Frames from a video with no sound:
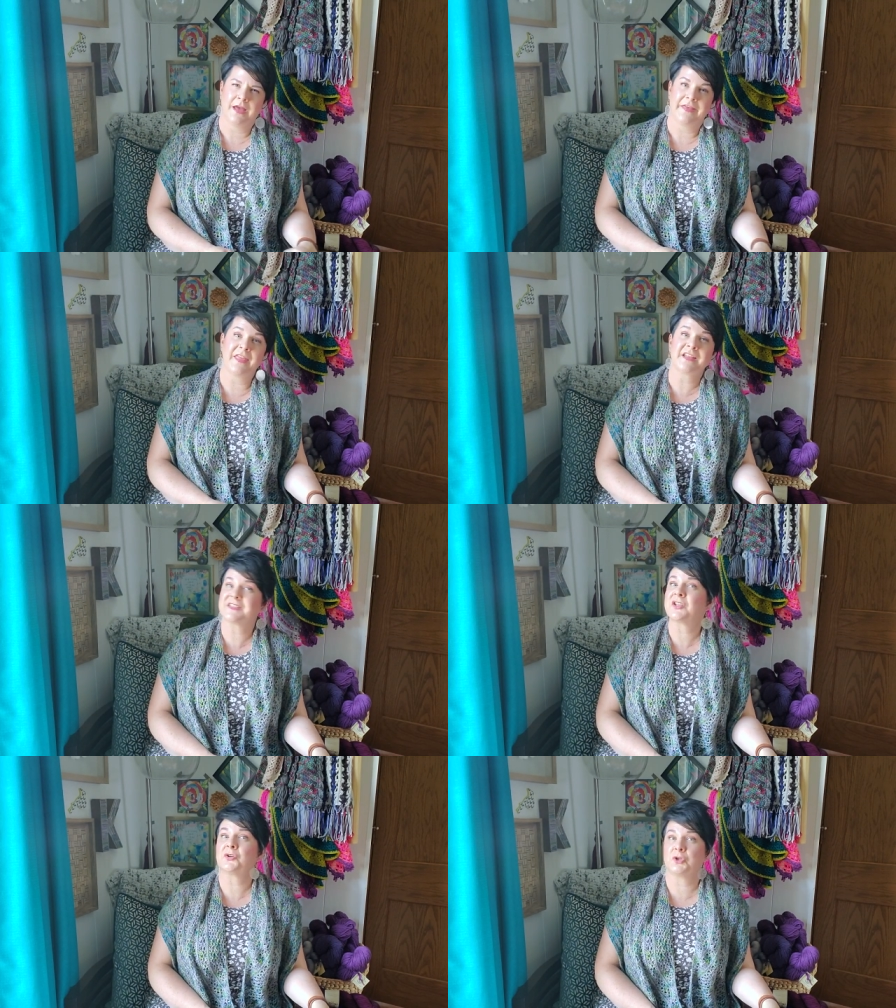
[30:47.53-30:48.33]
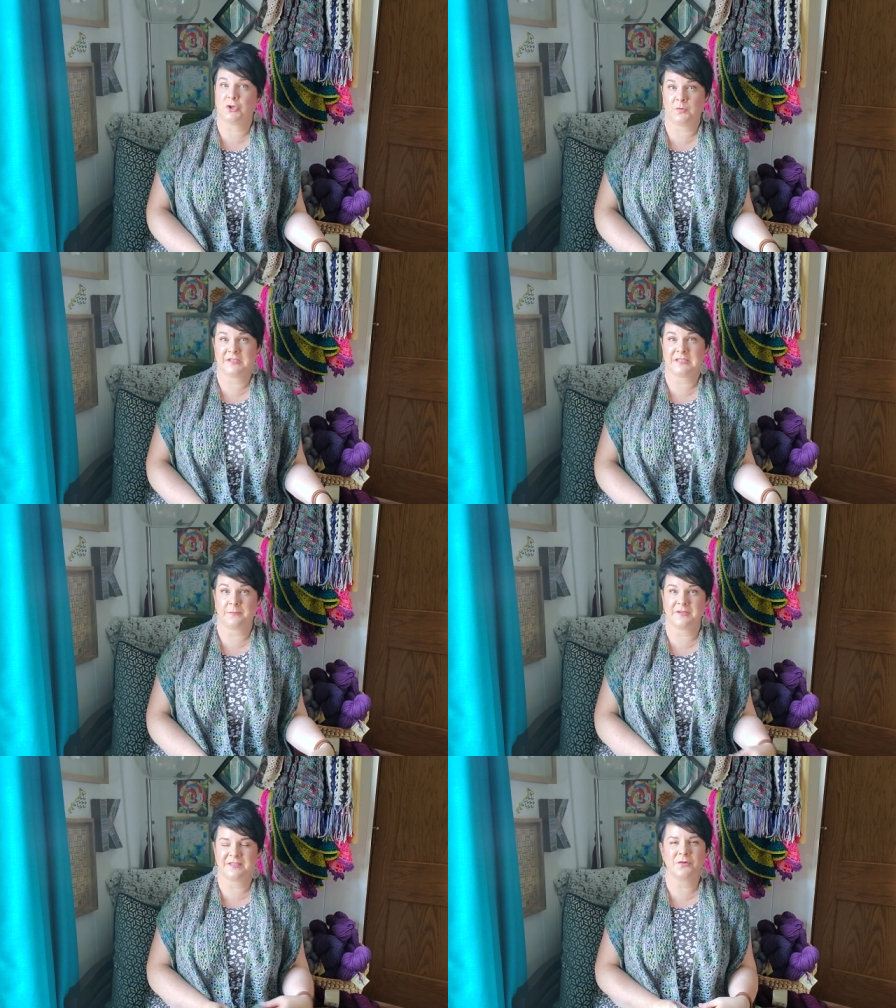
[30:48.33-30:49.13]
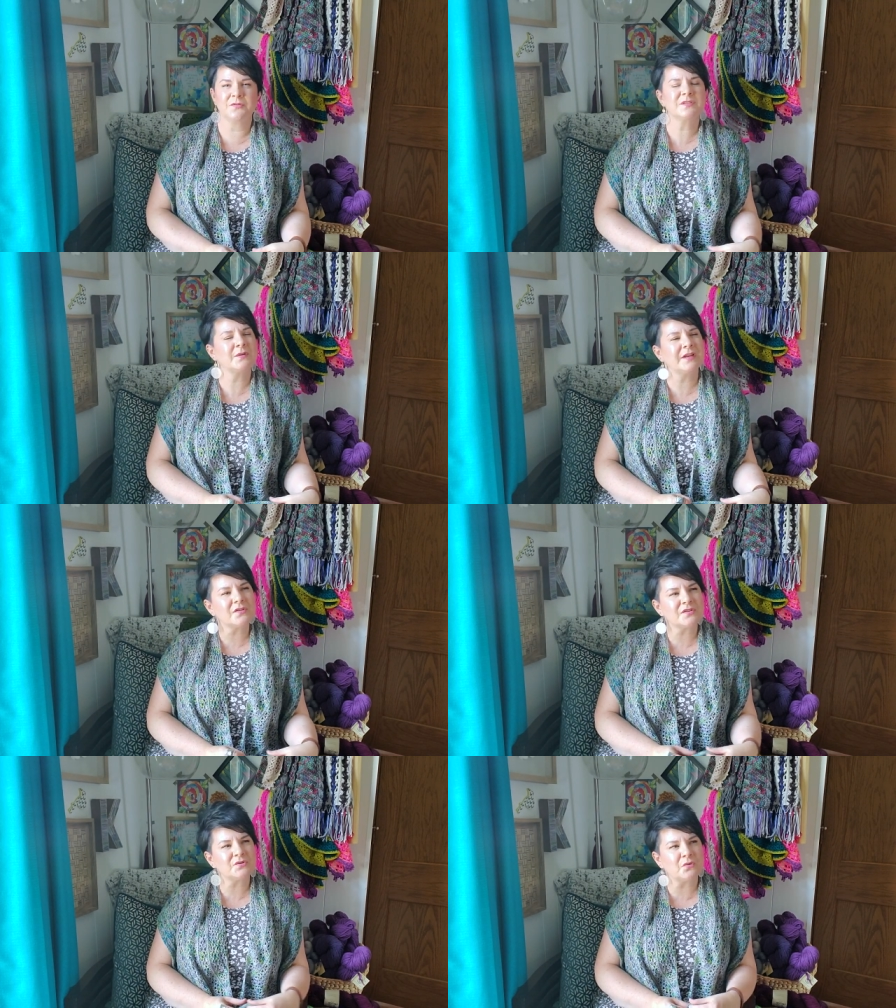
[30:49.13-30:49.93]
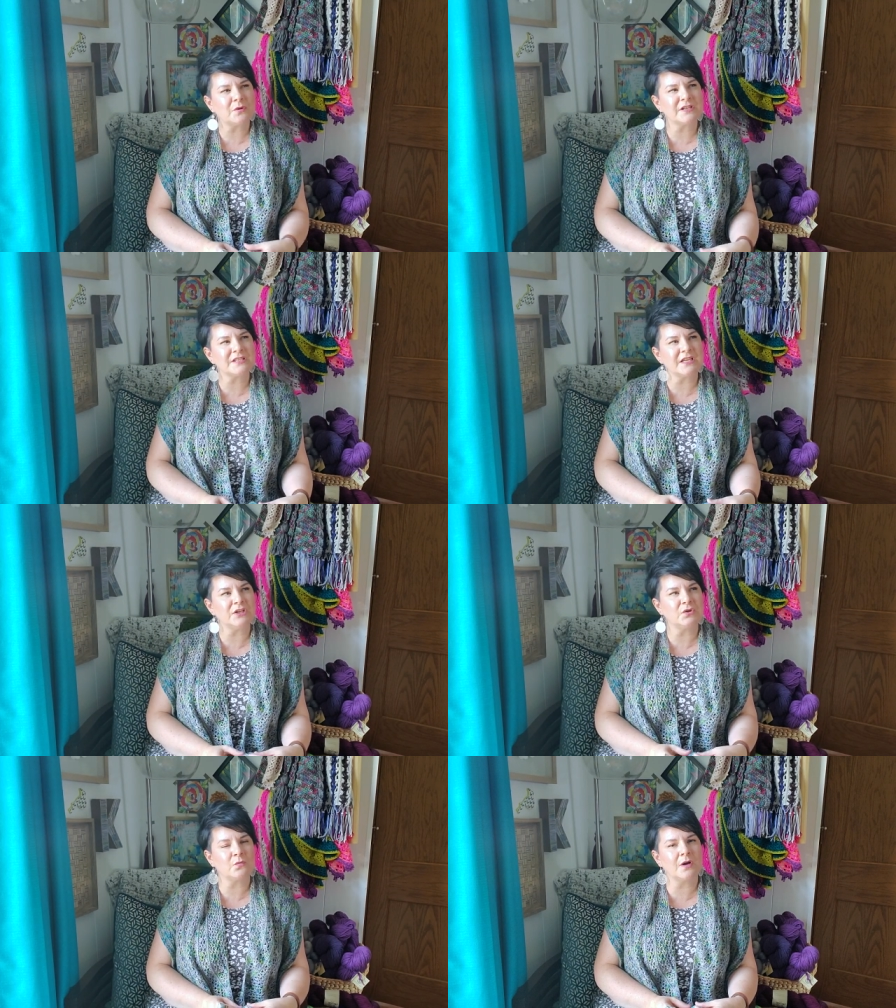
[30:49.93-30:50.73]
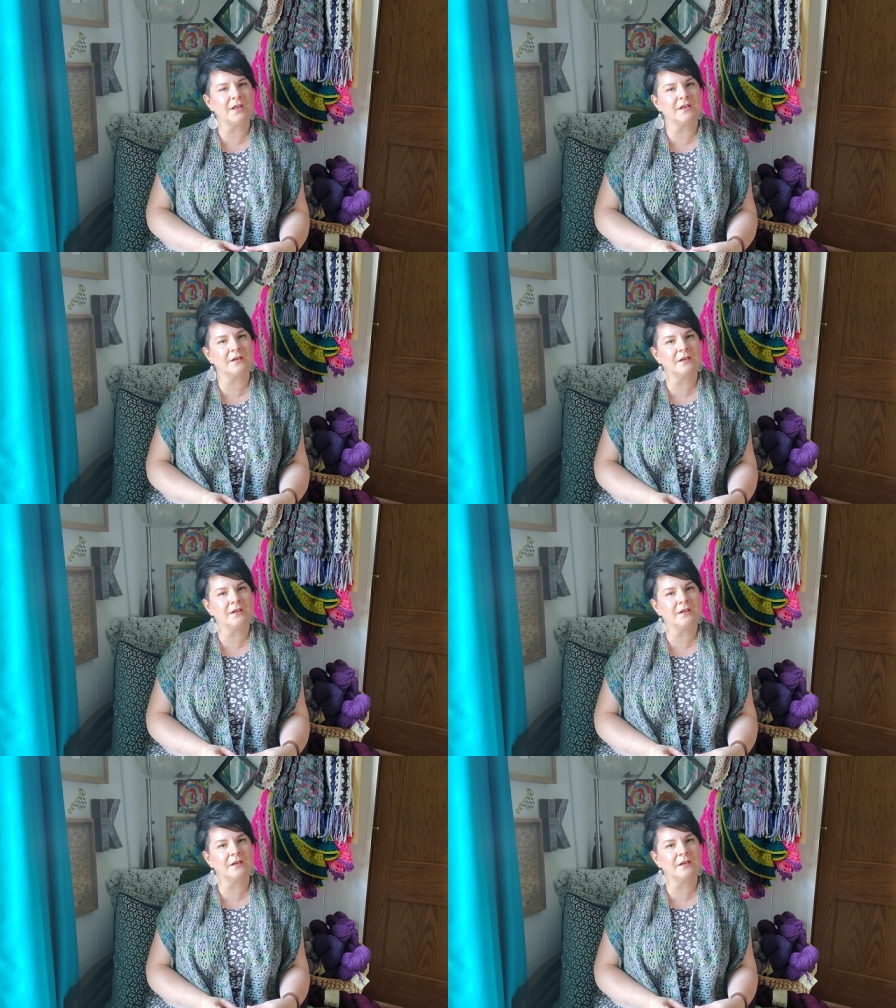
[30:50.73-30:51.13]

And that's their newest episode. So I also don't want to take you to one.